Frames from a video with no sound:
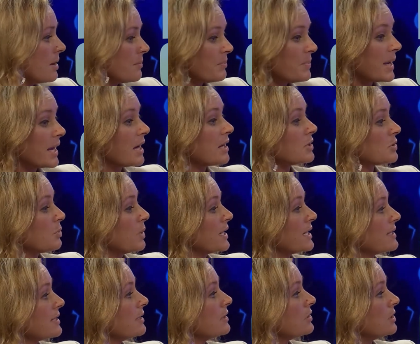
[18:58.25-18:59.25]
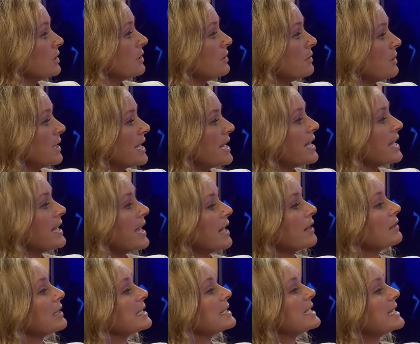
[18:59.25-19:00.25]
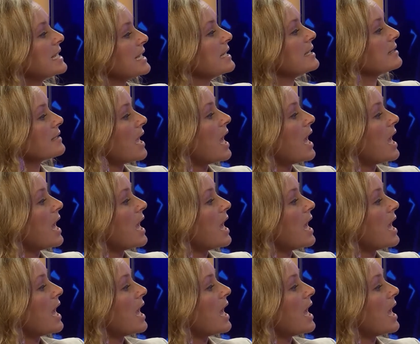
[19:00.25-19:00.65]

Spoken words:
Because what does it do? He guarantees